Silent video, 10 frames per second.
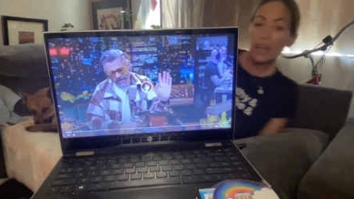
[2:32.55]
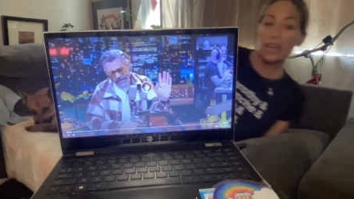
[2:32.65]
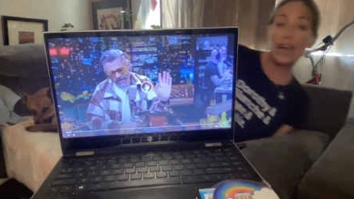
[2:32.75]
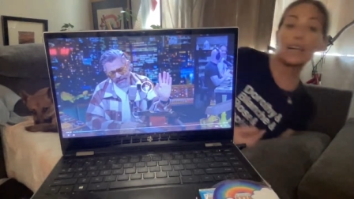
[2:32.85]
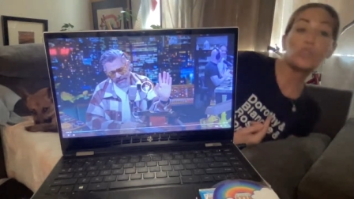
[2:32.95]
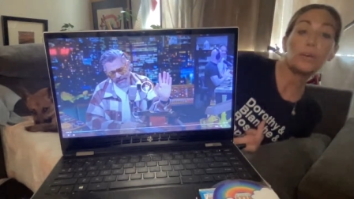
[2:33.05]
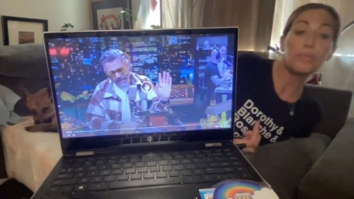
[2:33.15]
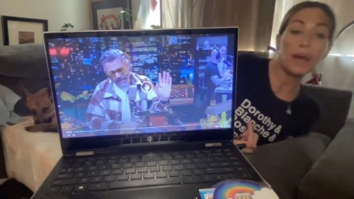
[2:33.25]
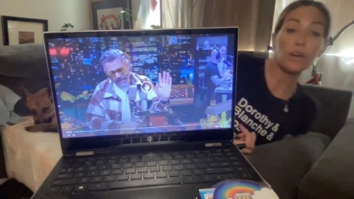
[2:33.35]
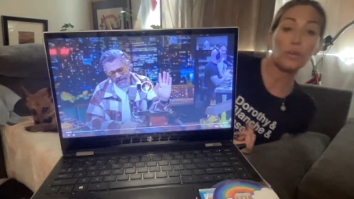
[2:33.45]
Yeah, so I'm
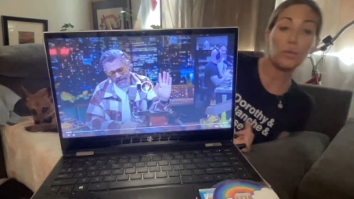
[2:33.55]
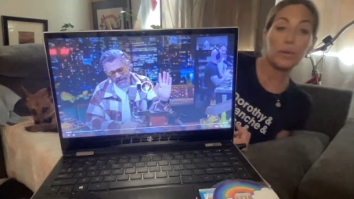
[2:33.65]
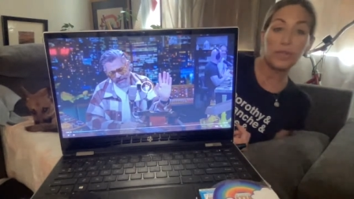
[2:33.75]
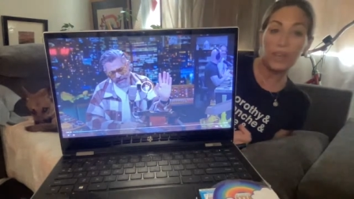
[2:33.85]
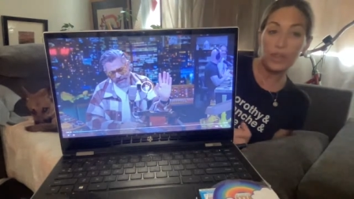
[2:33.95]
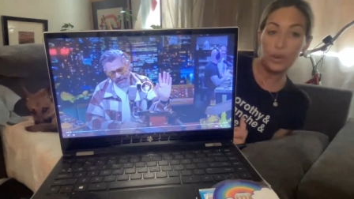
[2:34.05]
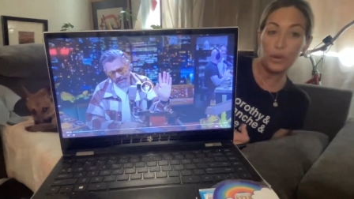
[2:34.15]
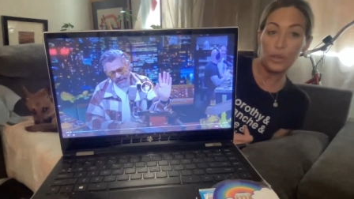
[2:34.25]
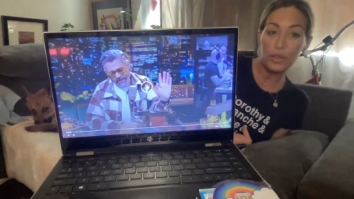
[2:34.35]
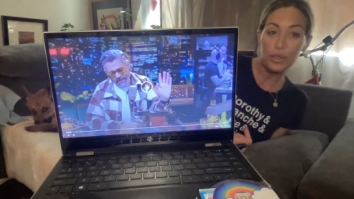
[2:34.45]
not cool with like the
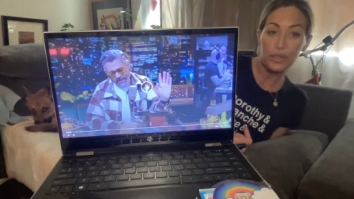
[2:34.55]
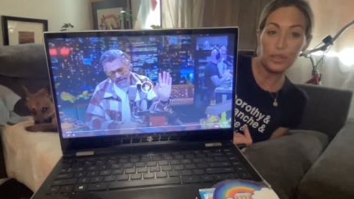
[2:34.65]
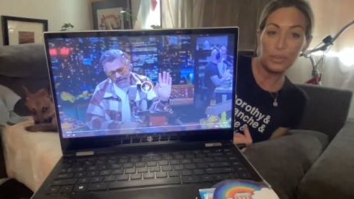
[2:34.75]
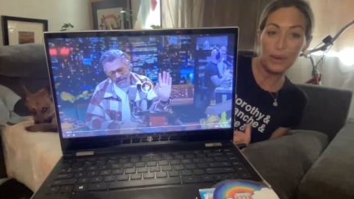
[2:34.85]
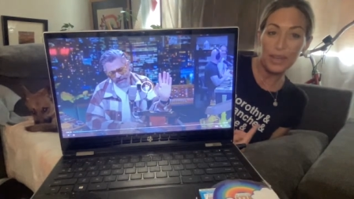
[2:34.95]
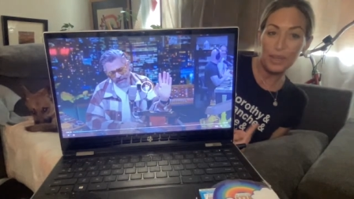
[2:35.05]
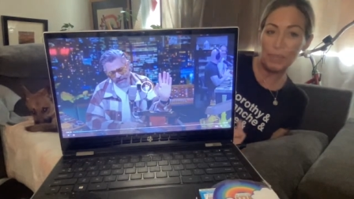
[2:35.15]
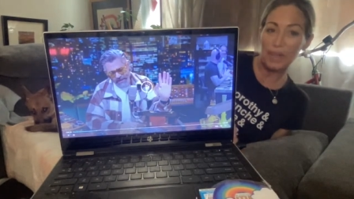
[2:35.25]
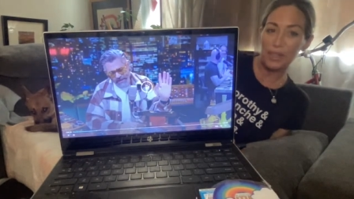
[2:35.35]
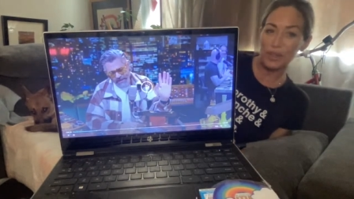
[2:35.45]
Golden Girls so much,
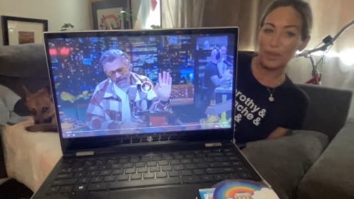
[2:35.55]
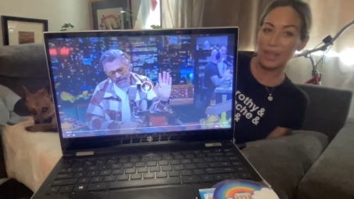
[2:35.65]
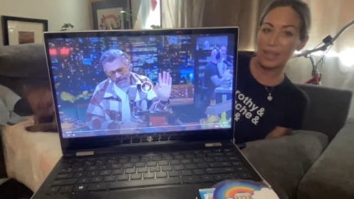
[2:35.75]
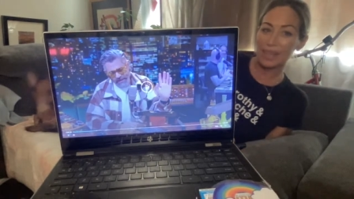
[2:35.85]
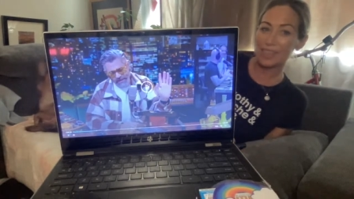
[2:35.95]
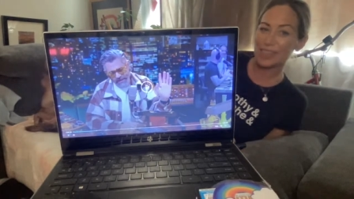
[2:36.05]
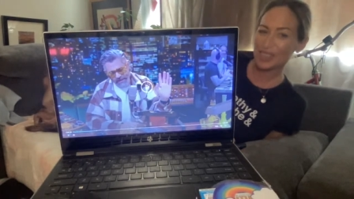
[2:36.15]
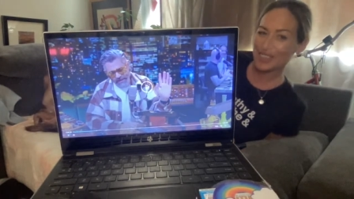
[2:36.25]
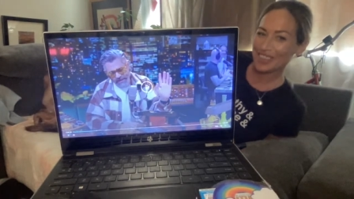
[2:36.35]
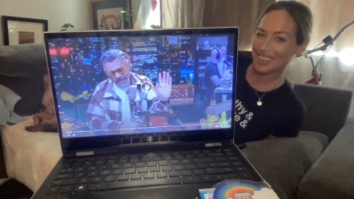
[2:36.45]
but I do like the
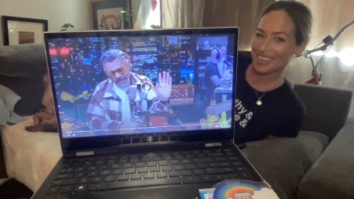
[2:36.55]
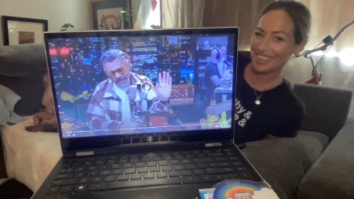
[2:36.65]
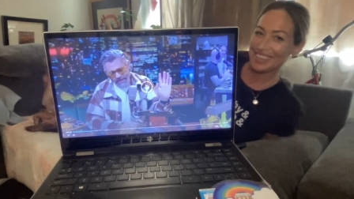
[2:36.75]
show.